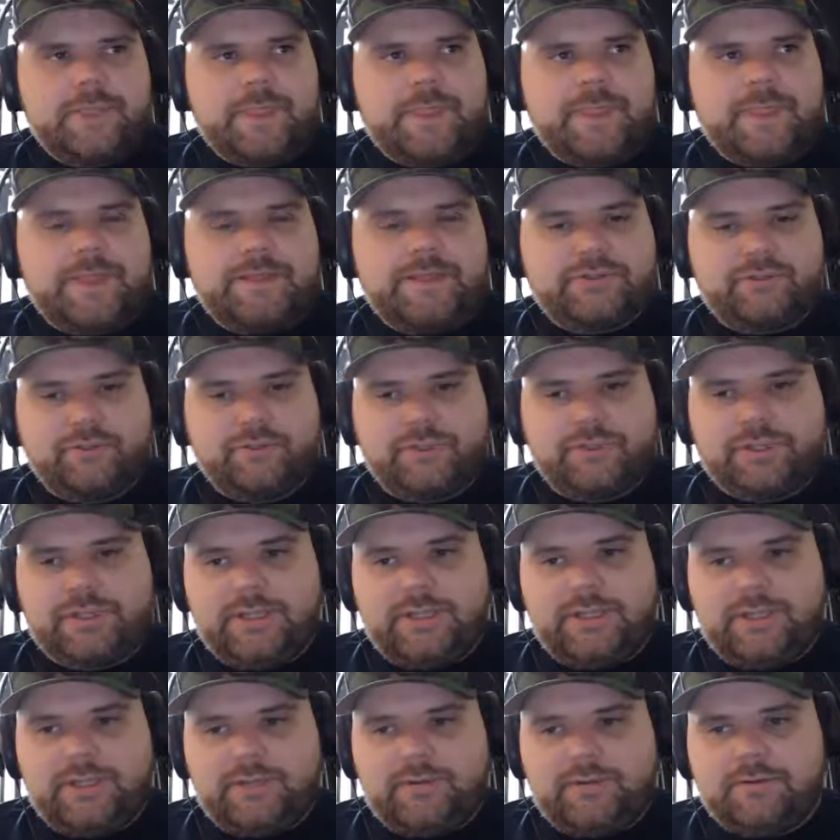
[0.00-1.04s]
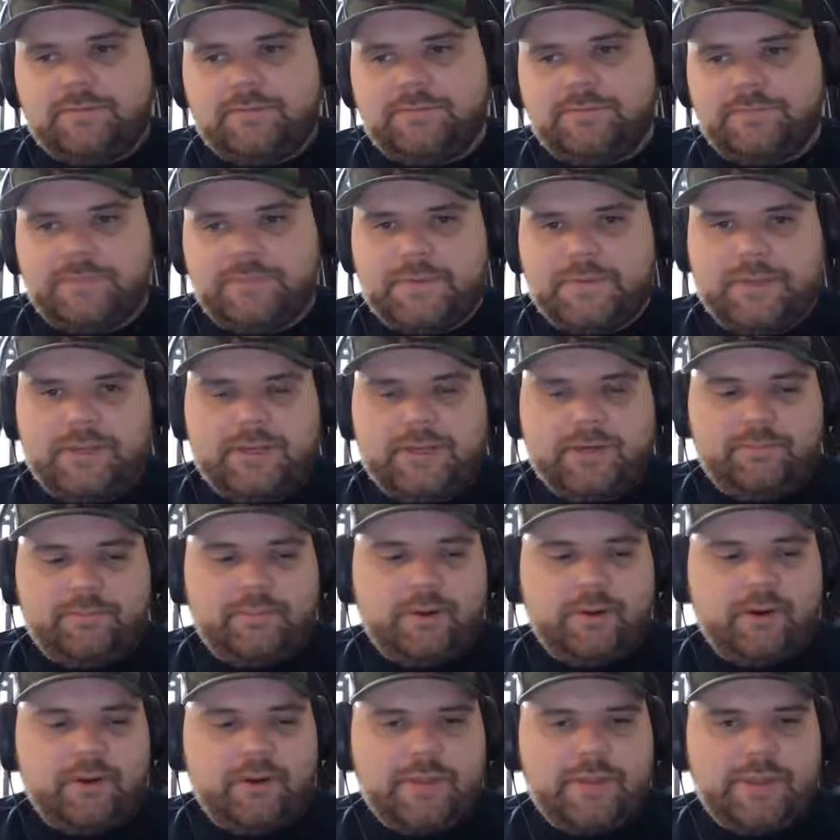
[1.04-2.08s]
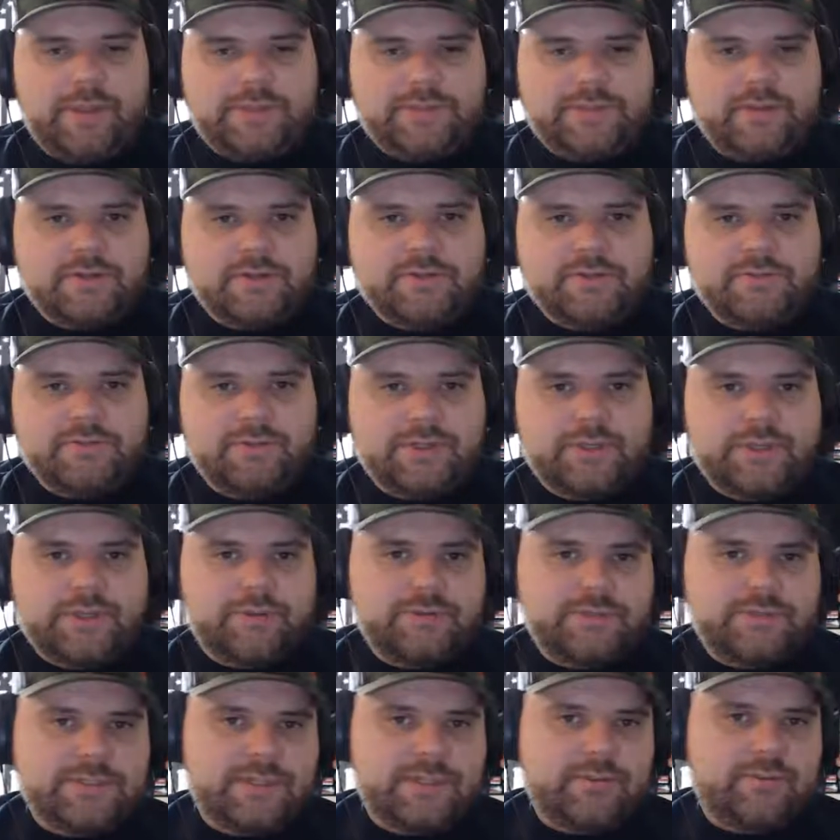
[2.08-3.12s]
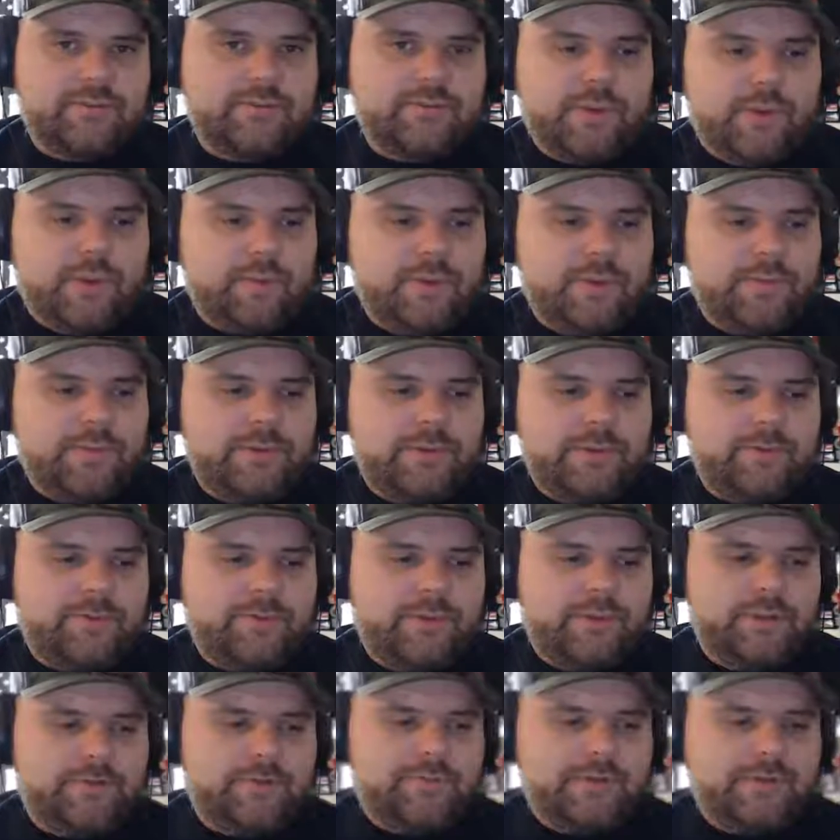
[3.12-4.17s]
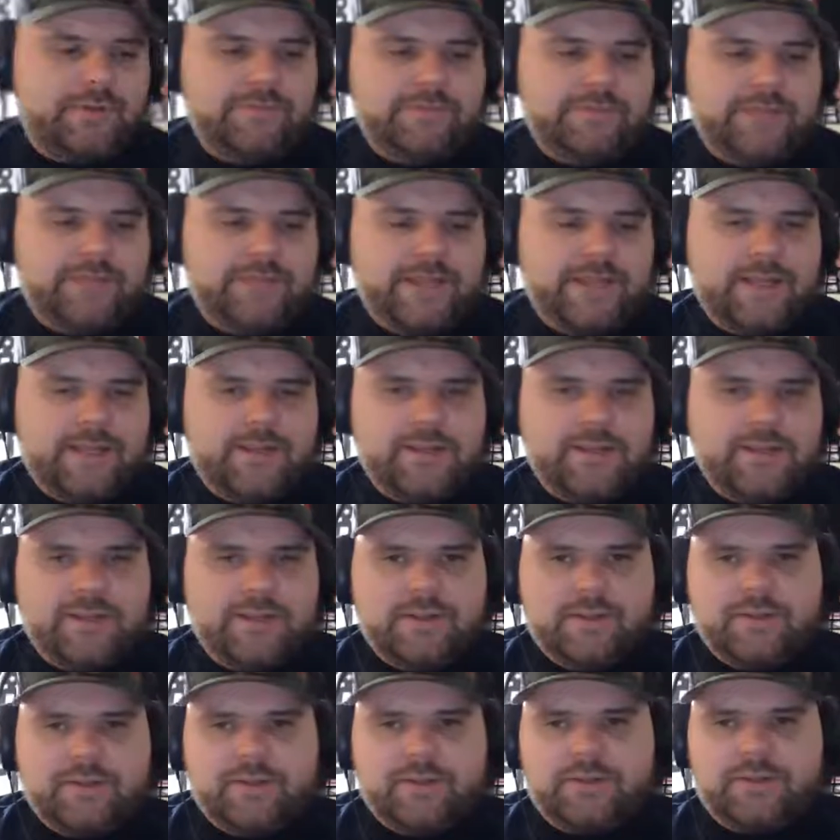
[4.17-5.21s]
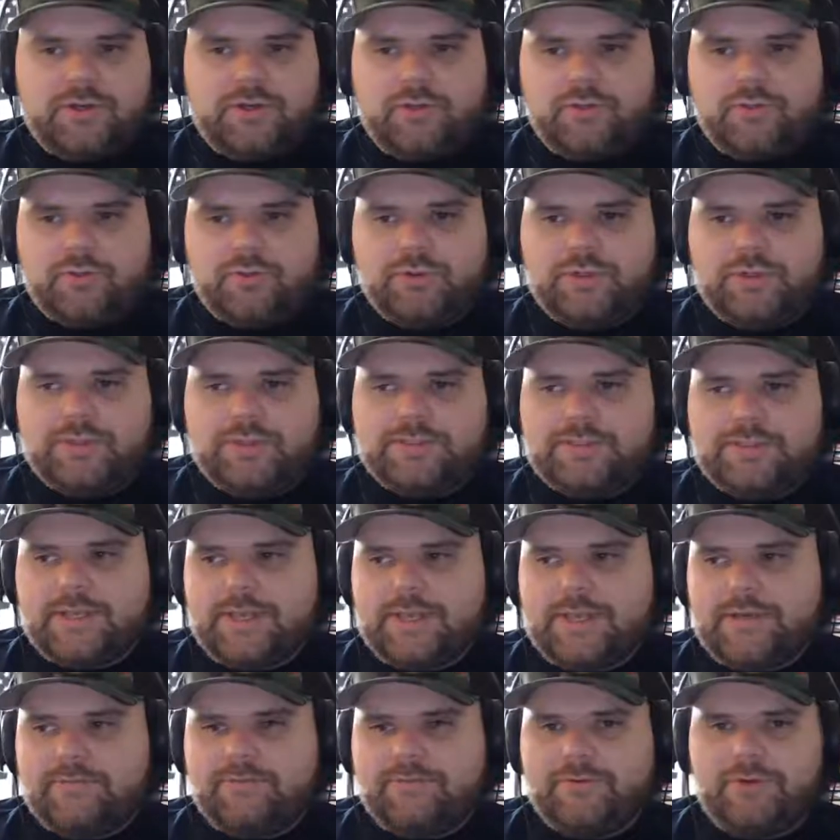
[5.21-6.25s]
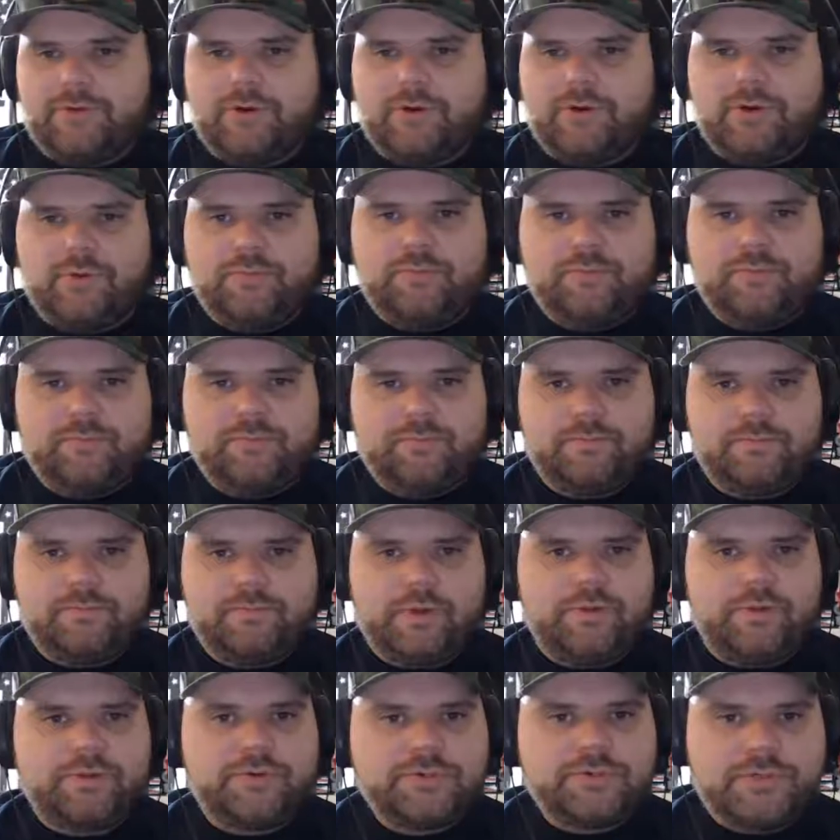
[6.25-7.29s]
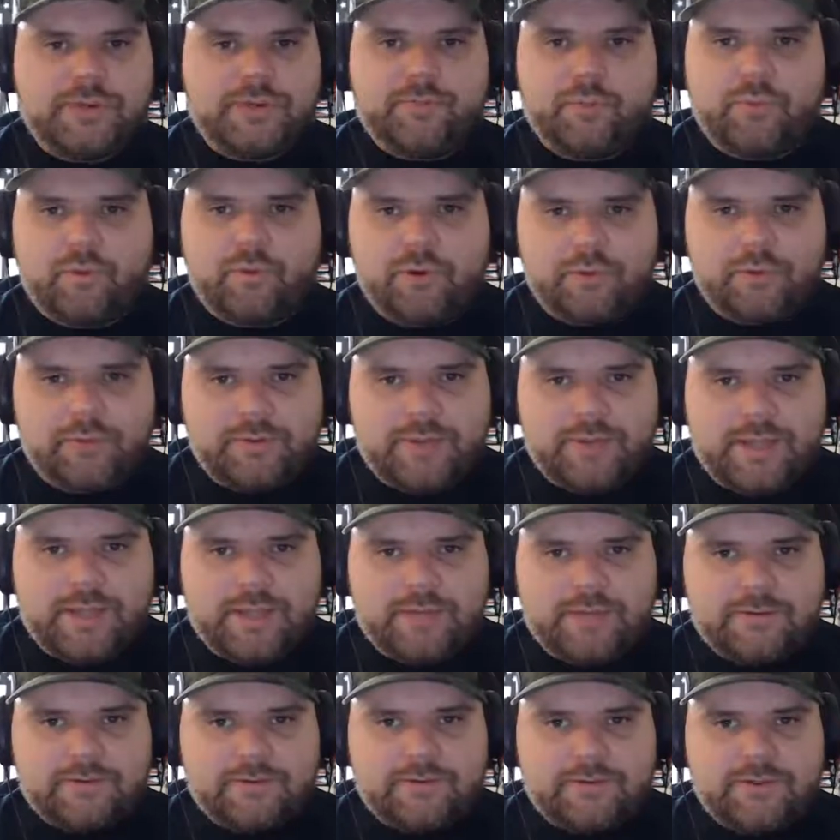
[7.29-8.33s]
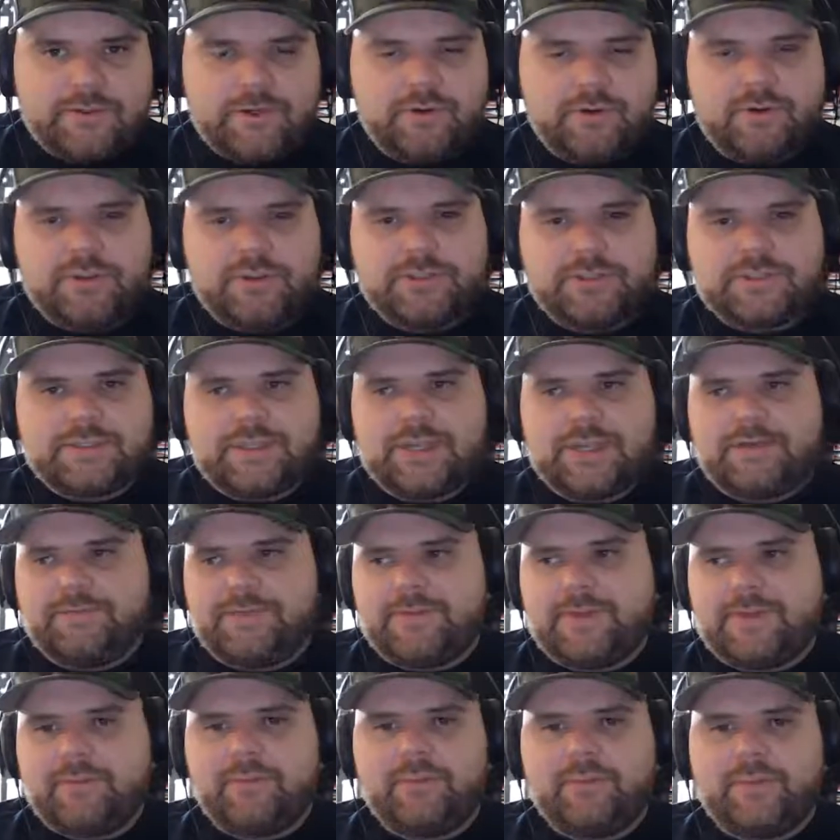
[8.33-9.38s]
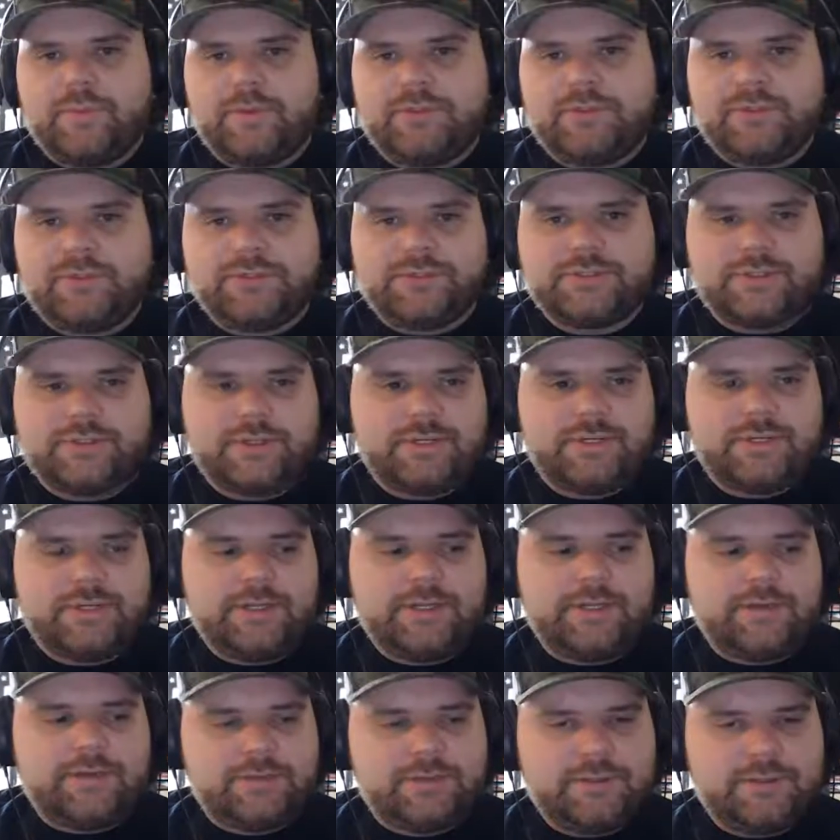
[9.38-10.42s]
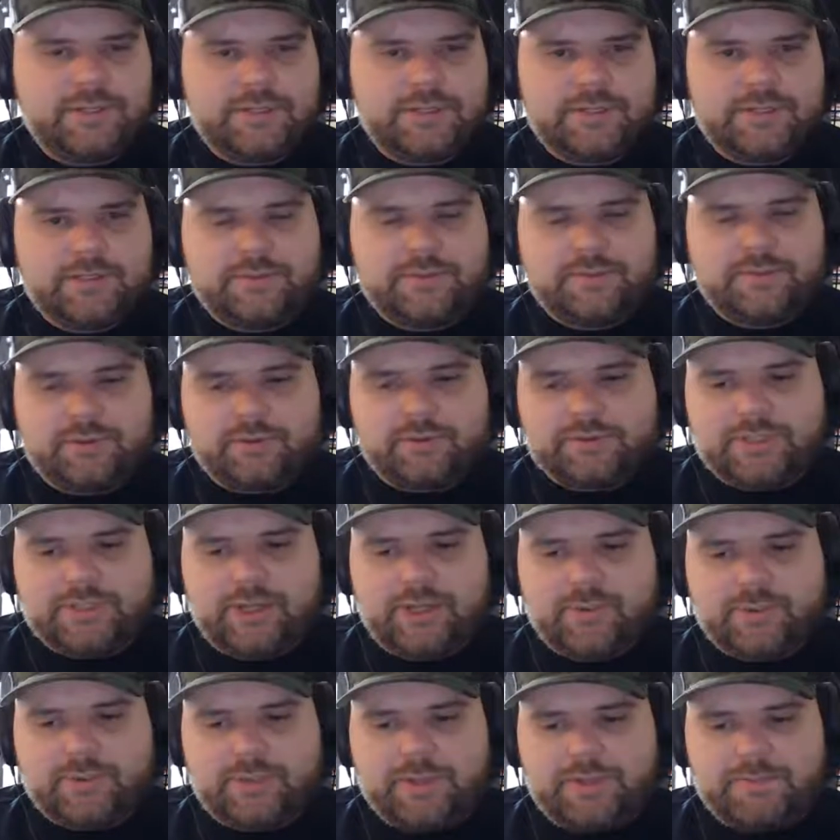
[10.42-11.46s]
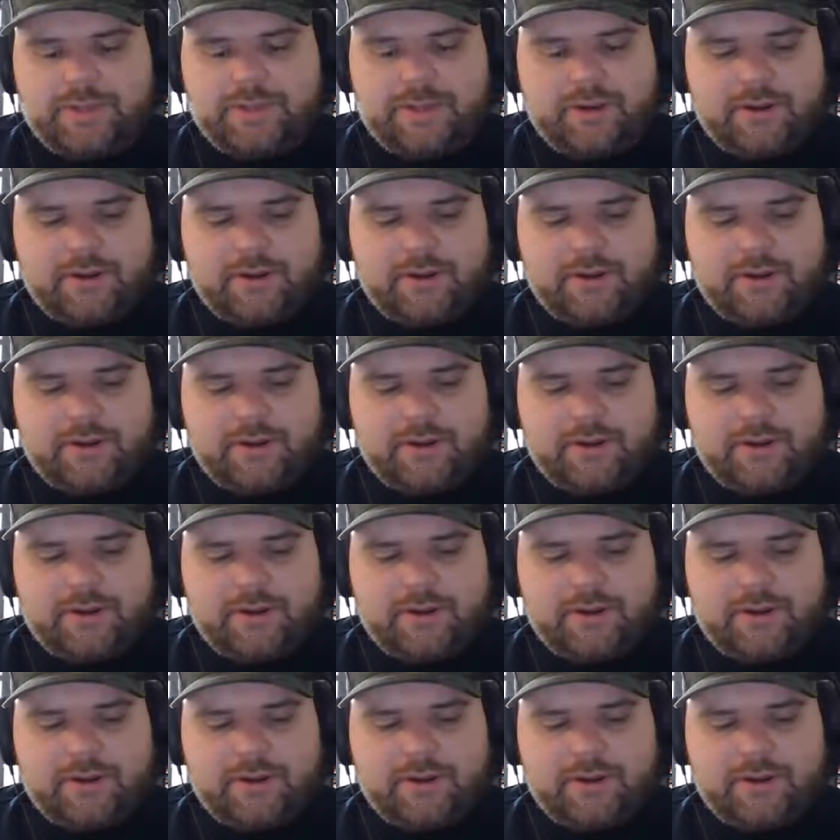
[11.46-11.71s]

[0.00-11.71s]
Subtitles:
is really key. And part of that's also, like I was saying about women being involved in that, you need to have, mothers on board with that. You need to have them interested in it and to be able to help keep that